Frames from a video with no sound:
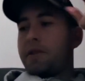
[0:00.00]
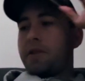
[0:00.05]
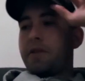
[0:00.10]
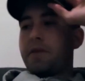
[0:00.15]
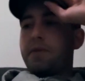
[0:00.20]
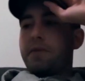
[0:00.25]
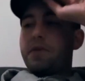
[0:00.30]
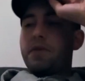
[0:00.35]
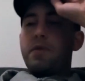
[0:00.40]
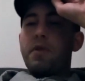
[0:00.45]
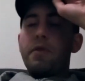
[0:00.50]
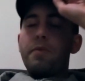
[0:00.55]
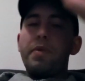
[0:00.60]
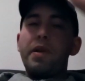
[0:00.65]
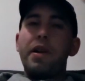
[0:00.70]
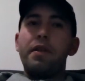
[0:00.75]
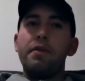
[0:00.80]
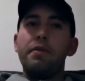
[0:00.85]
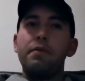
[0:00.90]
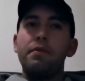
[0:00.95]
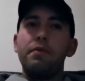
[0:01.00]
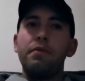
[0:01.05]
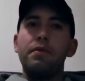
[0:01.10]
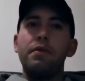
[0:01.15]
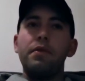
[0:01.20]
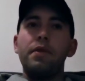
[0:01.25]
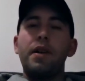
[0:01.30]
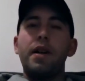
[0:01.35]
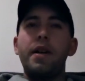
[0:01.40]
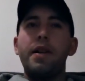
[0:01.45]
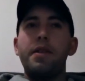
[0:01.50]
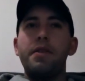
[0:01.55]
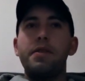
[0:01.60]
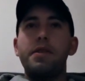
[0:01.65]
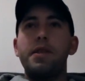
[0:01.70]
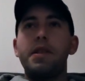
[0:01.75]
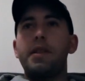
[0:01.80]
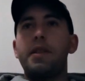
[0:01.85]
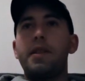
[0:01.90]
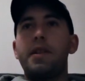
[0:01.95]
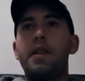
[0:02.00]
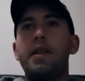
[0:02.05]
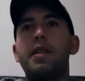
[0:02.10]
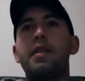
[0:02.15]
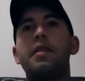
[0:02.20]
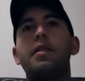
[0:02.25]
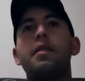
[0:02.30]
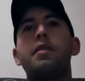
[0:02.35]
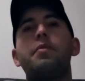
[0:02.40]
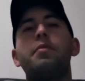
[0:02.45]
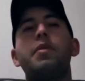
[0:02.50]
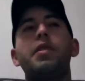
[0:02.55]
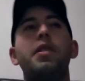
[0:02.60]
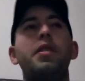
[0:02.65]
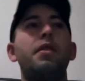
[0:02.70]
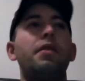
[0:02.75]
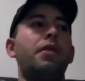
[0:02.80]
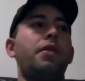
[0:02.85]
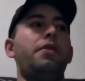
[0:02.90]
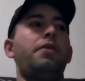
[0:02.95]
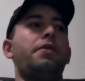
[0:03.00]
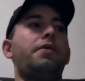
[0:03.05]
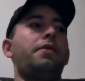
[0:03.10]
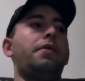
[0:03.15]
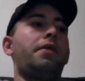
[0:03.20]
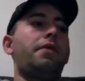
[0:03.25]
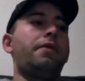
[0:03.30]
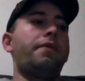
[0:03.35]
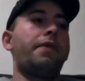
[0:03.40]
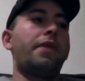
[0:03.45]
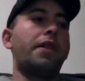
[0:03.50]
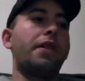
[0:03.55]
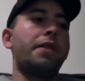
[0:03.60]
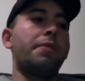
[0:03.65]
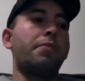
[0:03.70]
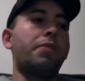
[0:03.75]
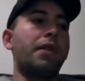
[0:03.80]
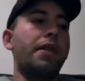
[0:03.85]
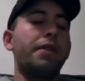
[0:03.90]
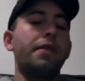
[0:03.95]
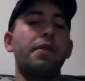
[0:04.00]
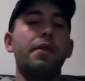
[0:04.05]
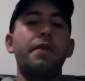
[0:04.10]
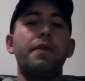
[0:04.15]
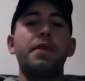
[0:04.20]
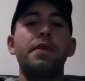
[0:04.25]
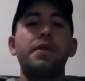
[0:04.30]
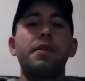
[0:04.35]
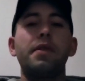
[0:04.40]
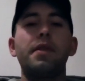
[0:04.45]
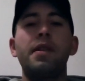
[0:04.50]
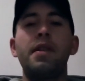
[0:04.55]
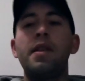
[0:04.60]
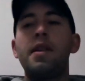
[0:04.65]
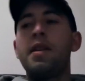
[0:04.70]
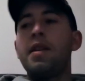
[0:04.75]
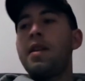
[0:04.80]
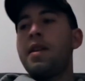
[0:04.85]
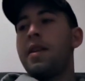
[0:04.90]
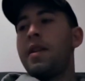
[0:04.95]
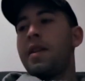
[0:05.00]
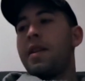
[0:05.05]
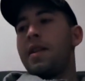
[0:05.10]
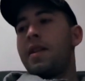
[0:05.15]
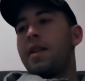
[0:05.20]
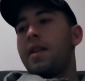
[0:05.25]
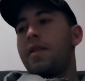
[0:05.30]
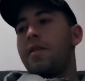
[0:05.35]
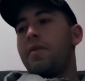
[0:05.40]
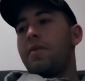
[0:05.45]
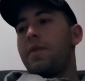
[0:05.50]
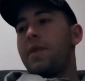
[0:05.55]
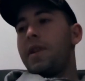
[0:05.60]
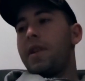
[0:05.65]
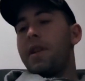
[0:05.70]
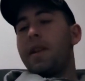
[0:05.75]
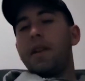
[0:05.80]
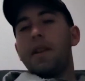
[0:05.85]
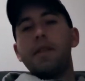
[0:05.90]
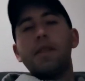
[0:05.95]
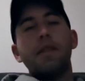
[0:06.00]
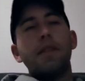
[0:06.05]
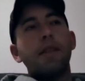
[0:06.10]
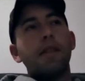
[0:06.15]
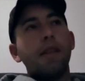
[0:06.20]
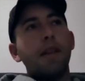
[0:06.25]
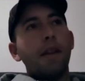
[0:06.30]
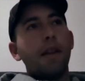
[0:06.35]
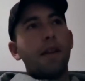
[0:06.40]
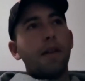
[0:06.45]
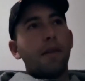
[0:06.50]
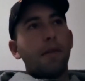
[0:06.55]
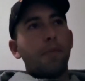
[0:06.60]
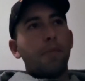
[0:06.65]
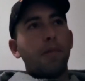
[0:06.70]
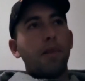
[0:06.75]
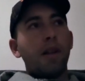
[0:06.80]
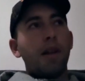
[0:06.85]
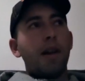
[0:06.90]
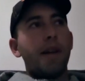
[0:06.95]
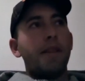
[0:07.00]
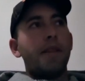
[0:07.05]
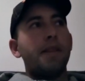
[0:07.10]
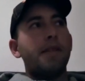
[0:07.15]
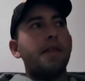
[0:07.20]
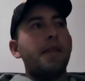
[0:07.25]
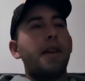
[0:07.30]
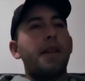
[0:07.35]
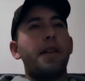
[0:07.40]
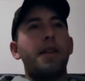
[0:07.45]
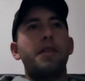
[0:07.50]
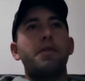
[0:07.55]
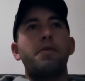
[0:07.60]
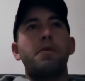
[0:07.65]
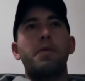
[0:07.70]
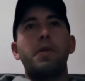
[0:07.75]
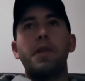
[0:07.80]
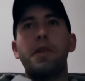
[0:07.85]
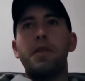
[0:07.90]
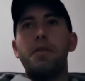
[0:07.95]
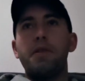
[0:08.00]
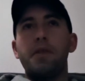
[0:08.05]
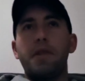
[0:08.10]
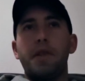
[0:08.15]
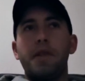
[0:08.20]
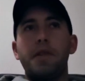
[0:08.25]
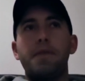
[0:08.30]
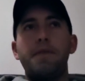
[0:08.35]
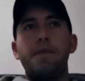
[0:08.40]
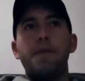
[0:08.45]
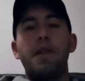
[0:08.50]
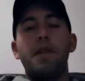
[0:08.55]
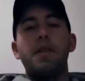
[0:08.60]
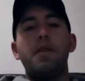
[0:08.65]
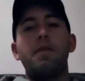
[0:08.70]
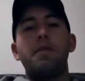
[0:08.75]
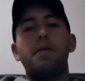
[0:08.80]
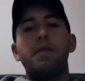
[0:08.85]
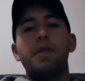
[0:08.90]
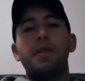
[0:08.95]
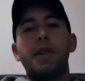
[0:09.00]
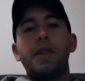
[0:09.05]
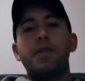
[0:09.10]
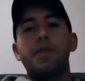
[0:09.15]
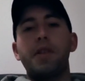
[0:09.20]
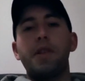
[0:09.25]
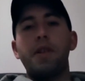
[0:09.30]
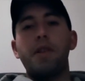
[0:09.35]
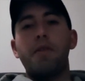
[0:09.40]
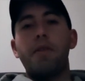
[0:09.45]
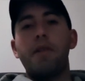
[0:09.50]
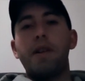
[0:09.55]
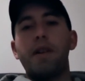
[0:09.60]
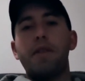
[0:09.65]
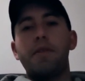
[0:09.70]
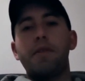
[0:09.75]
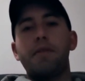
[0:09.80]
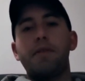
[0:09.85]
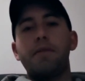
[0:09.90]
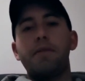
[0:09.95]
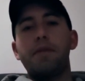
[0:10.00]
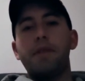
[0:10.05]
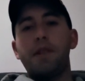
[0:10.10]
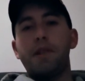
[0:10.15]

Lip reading: So 12-pound, I use Sunline, but you can use various brands obviously. When you get to applying these techniques, what we're going to do in the next video is actually go out and